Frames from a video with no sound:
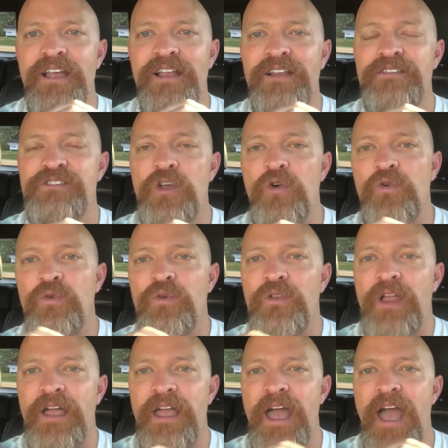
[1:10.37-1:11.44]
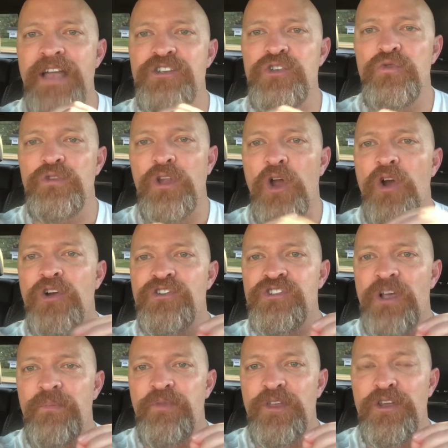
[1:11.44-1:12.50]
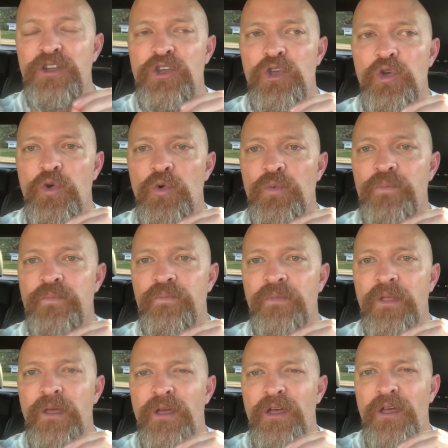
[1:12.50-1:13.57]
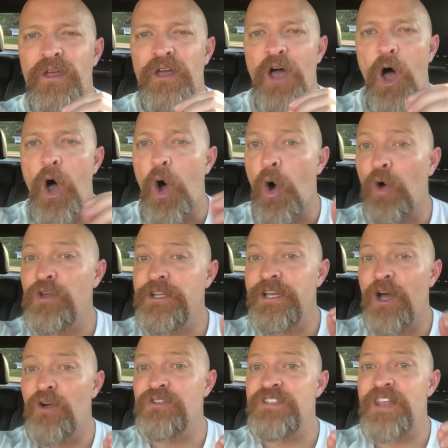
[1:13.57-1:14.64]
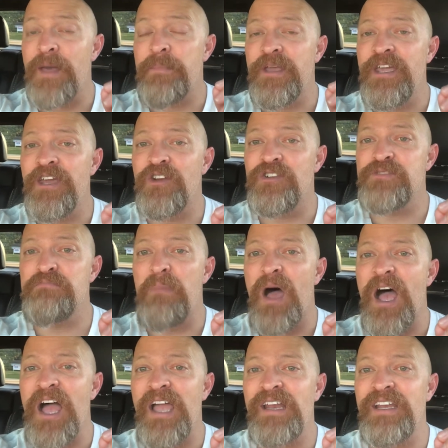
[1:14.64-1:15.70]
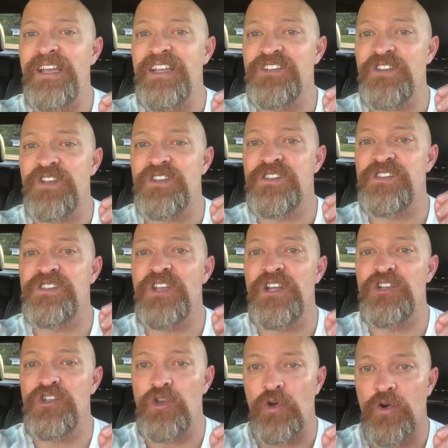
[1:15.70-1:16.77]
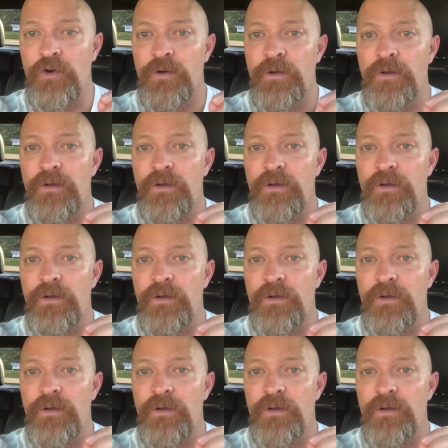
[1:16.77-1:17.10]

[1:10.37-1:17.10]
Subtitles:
so, like, as you learn something new, holding on to that beginner's mind is essential